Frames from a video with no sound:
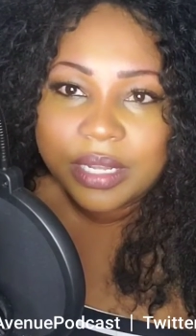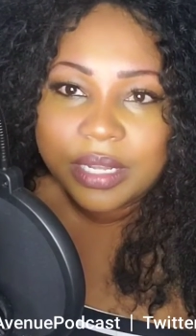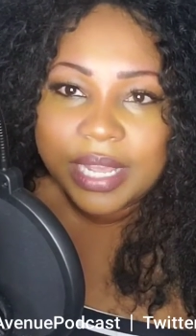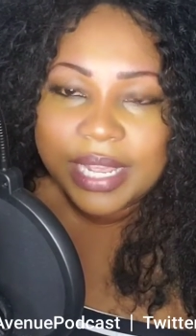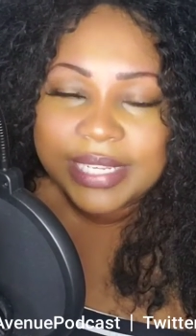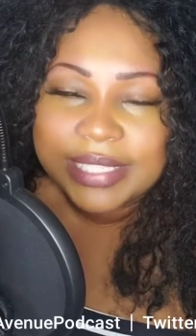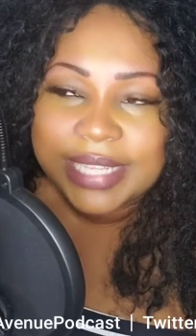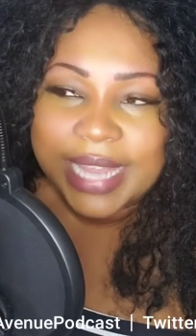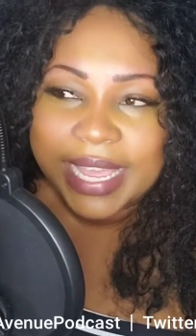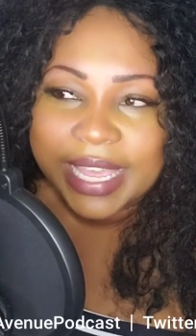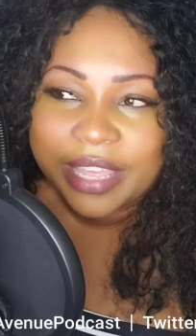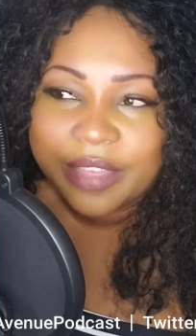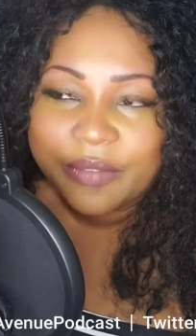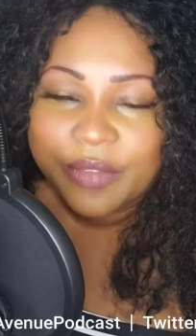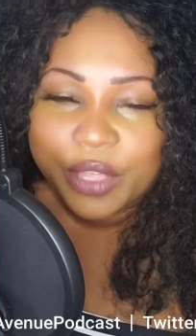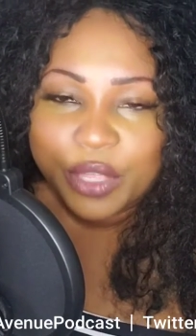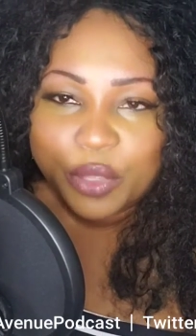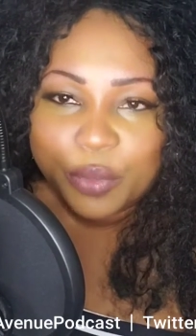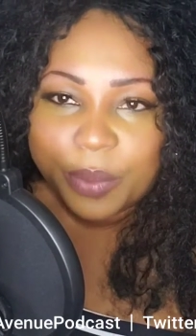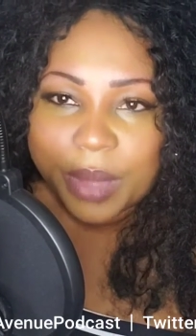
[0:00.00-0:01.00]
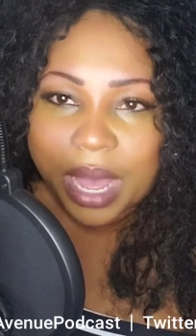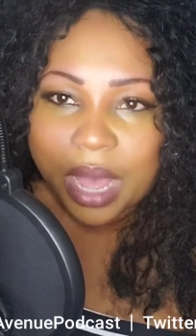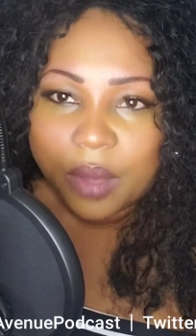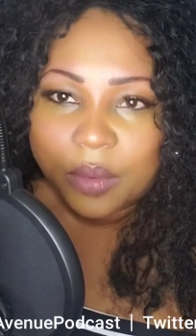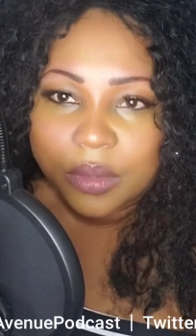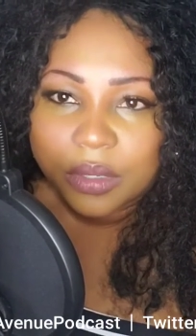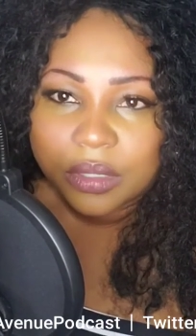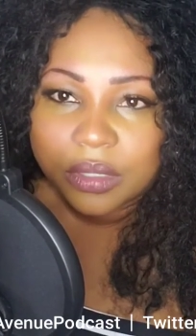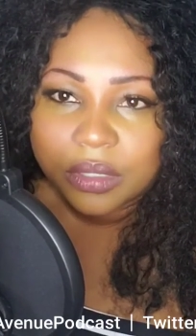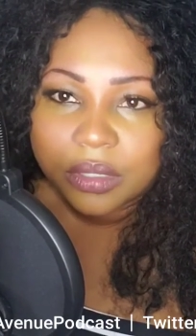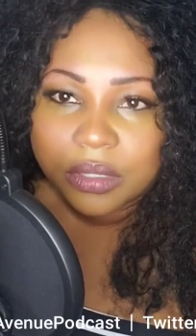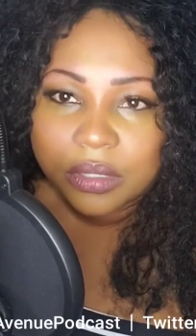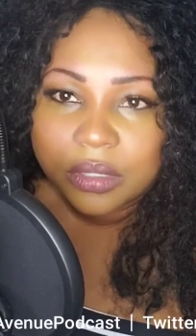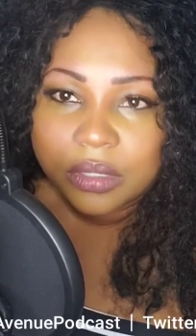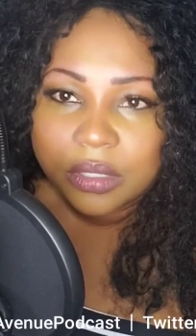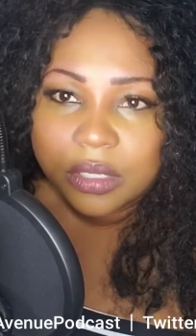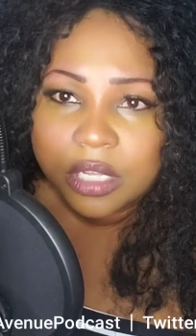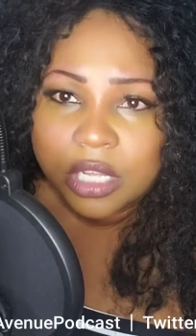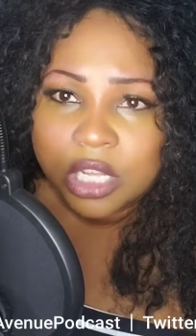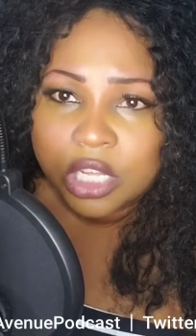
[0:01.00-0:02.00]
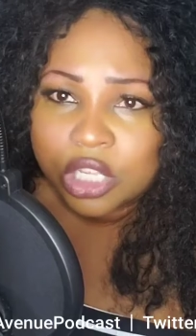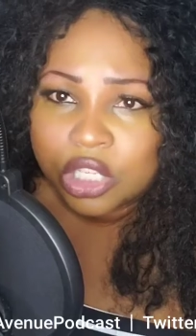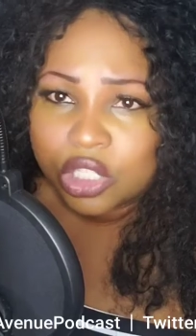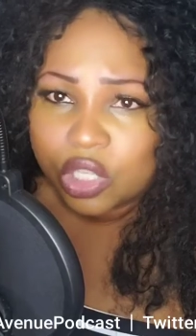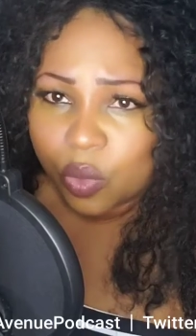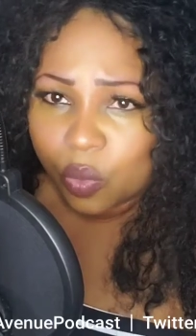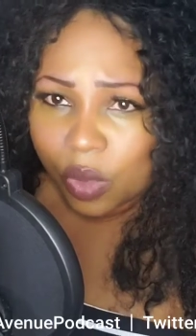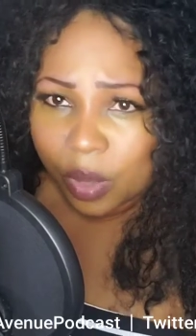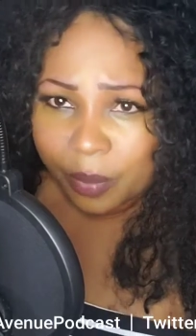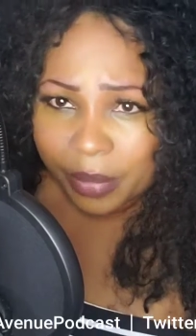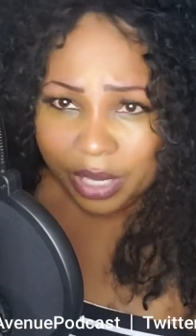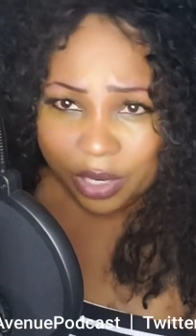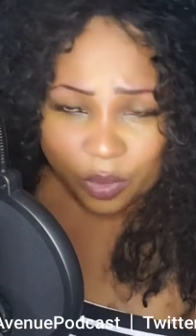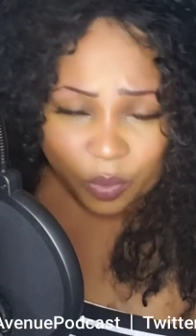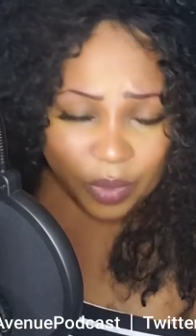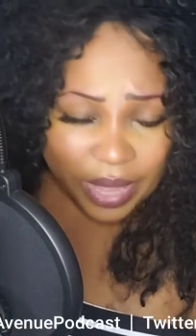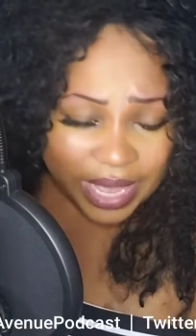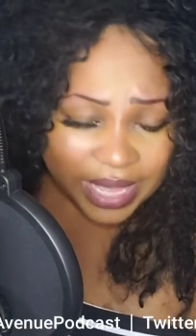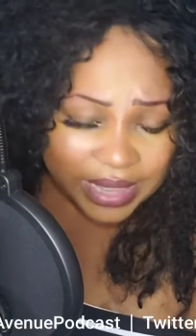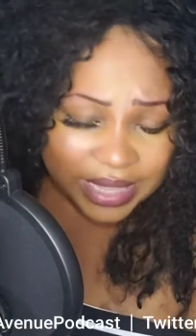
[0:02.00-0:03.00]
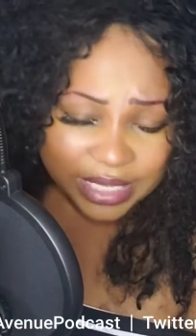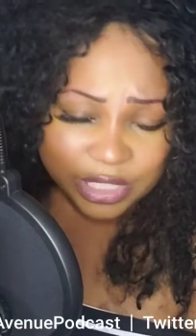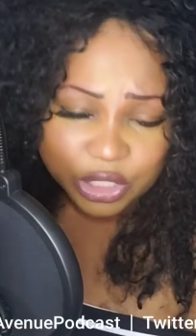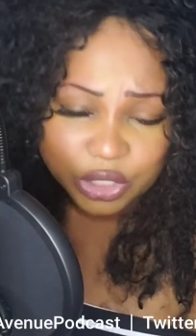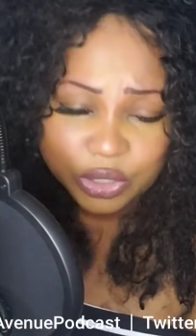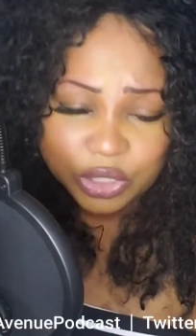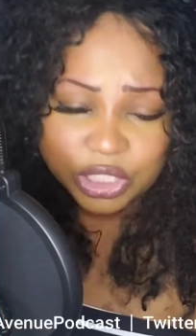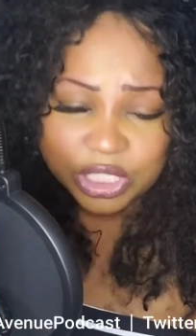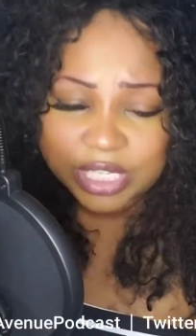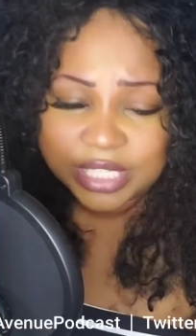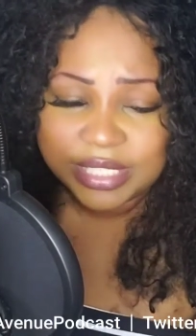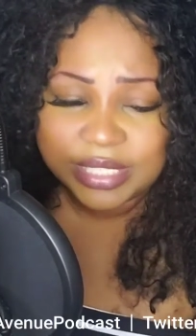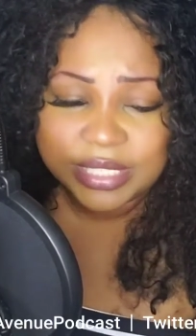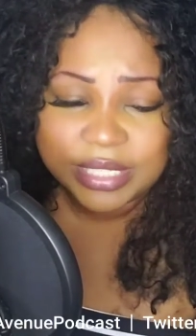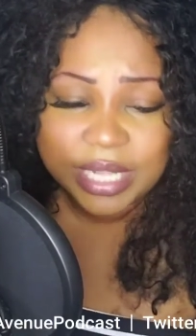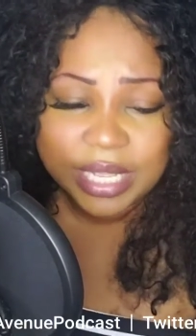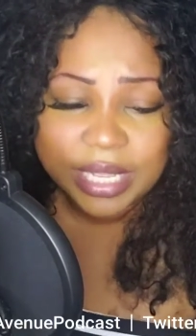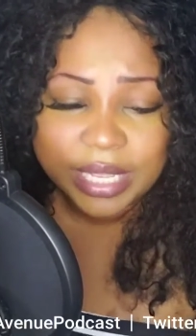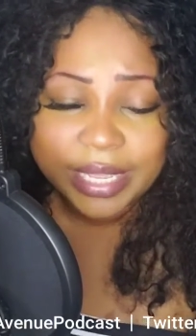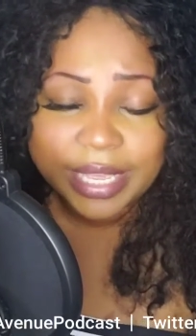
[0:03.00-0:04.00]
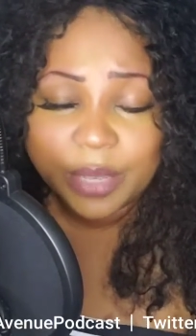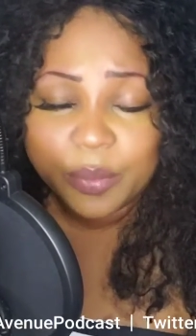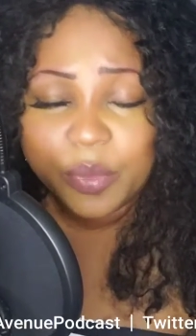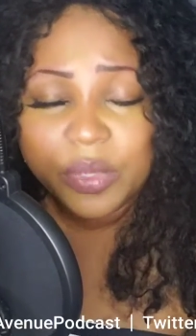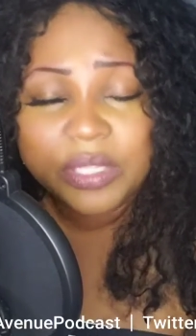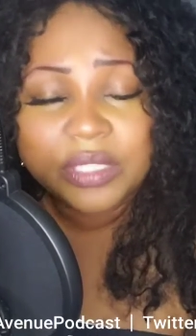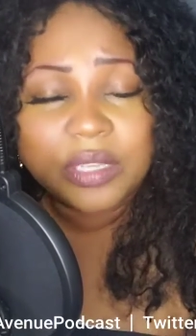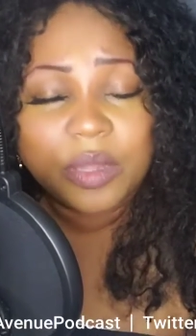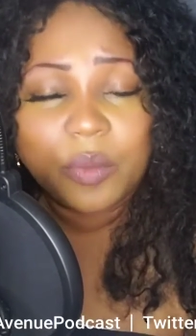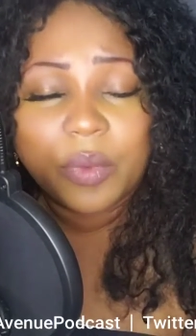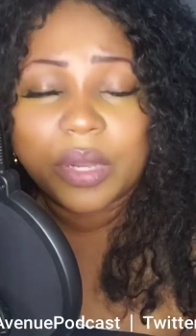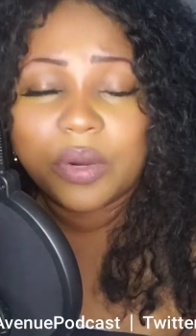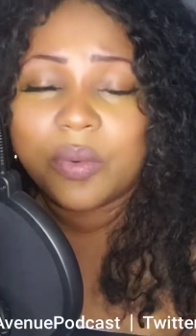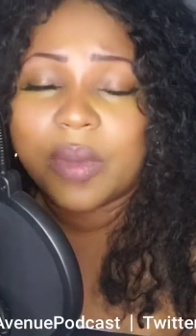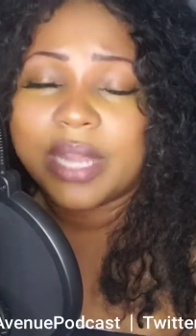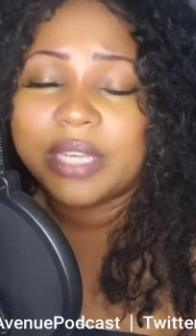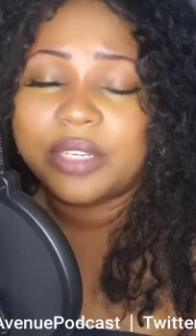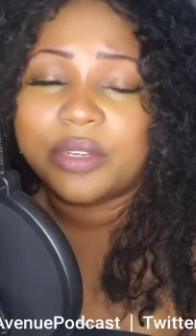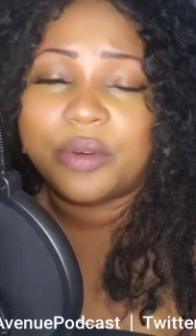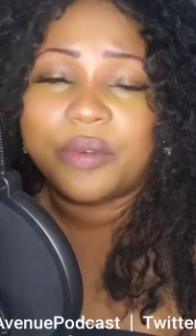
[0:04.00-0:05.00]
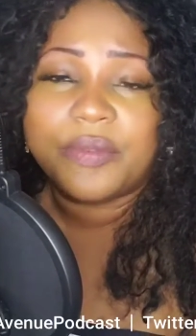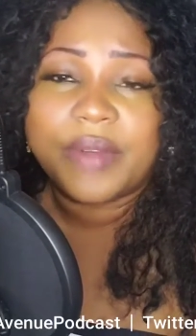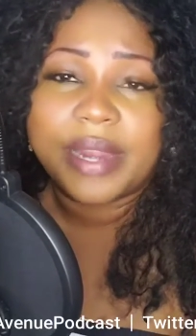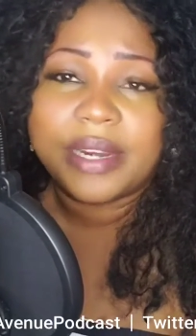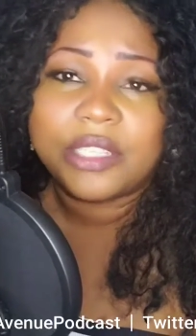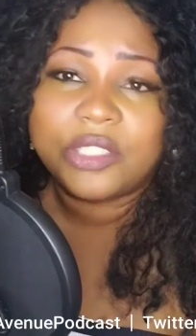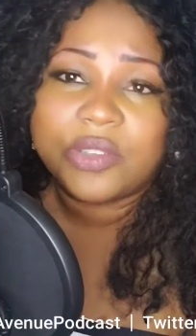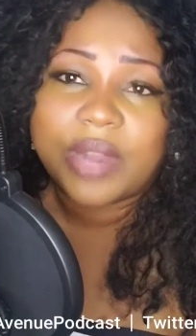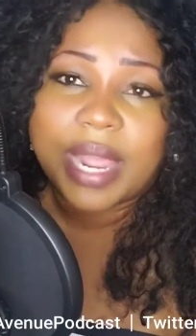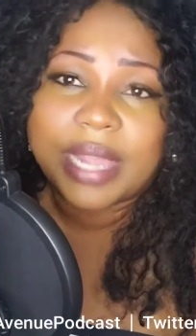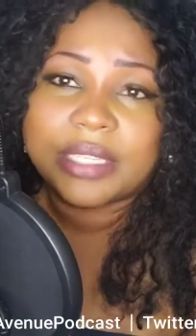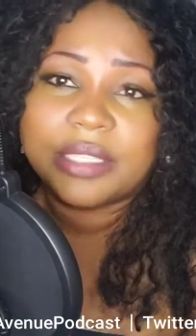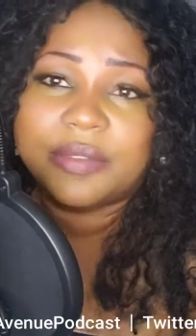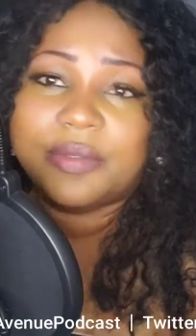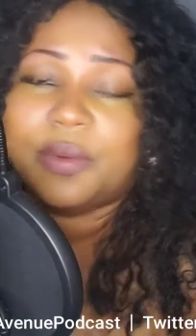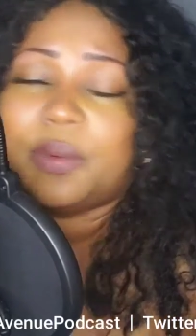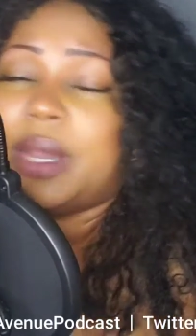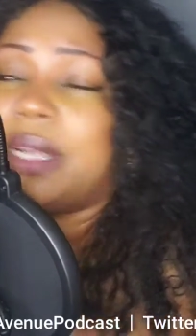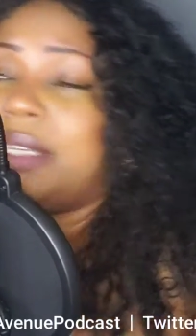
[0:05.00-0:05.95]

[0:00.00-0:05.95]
It's like giving you power. So what better way than to just get with someone who I don't find attractive, who